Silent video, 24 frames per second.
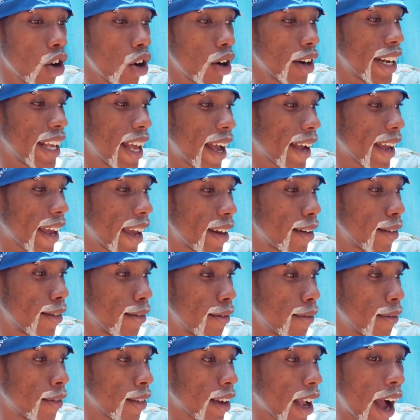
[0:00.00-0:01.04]
go out there again.
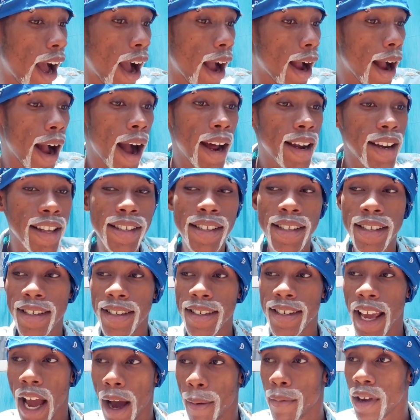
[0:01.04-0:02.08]
Cause, this
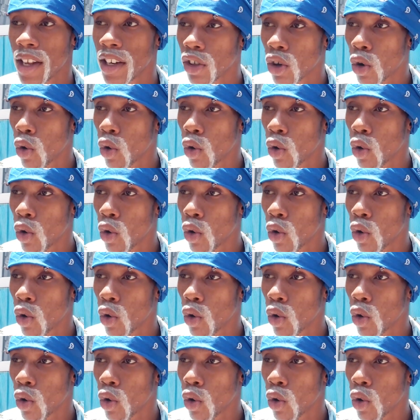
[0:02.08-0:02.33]
damn